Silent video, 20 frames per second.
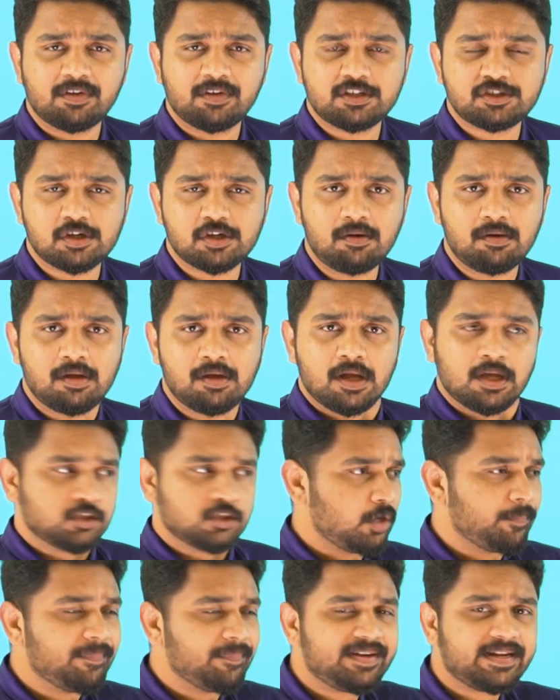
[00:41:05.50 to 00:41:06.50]
show
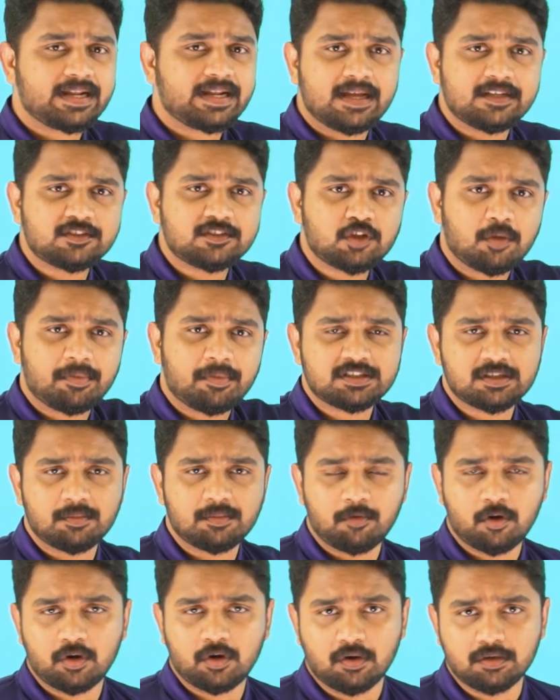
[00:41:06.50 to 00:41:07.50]
geometrical isomerism
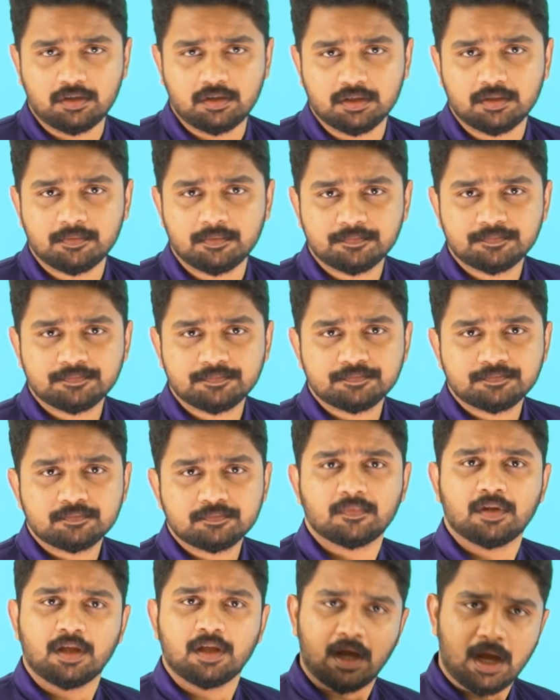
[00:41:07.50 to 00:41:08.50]
or not,
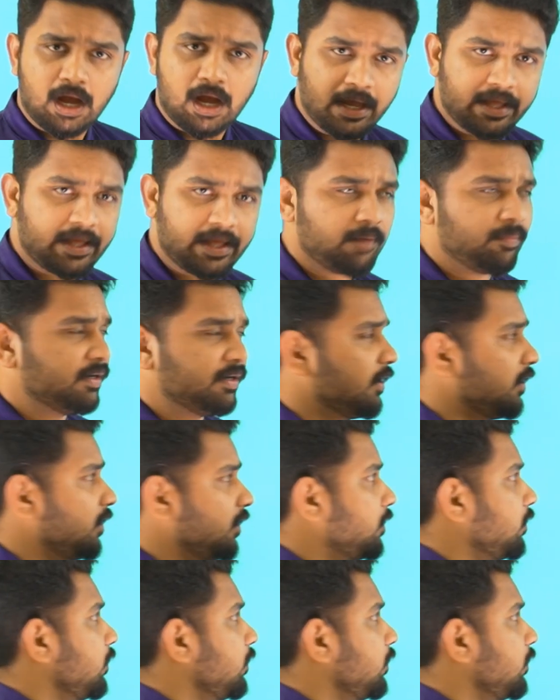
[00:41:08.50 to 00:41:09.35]
I have a trick.